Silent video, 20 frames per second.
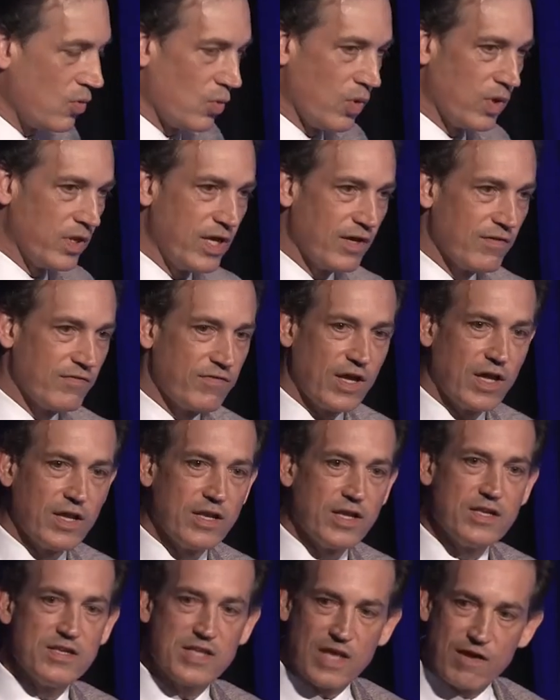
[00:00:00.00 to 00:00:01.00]
will give
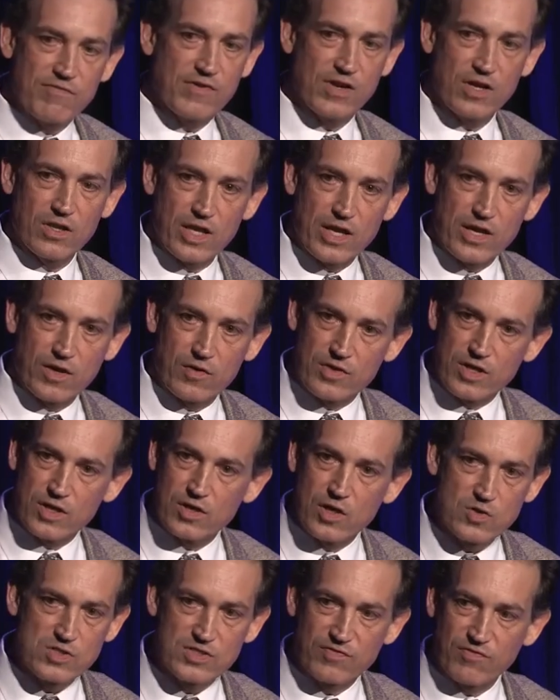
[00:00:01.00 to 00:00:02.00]
an indefinite layer that
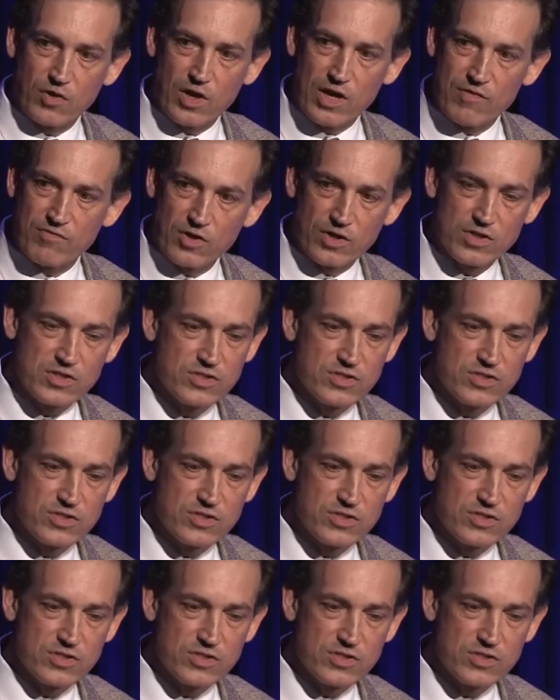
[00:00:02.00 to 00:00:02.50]
goes forever